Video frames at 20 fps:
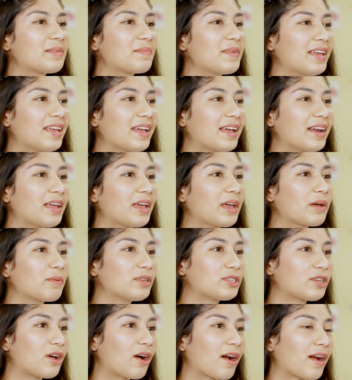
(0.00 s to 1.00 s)
the beginning, it
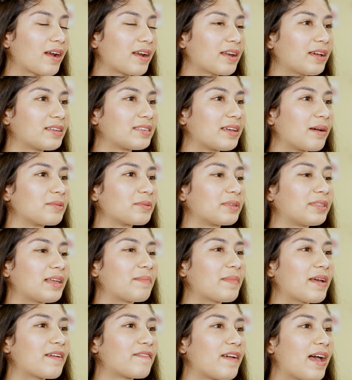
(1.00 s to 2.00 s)
was hard because I was
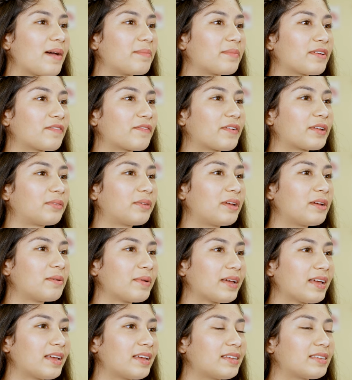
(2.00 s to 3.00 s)
without my family for 3
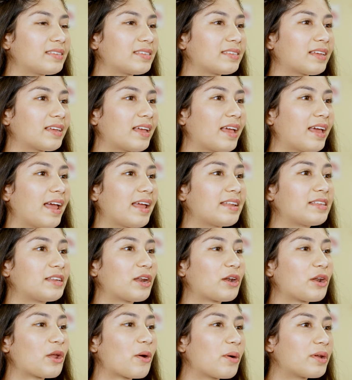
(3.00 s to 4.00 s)
weeks, and I
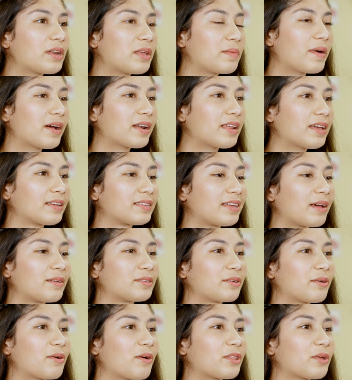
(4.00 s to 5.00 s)
didn't know anybody because I
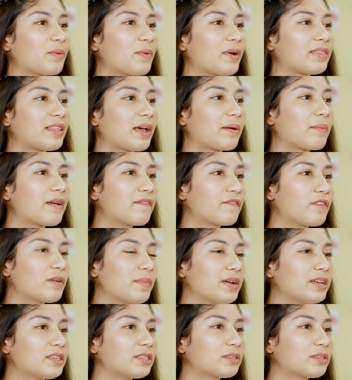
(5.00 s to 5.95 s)
was the only one that went from my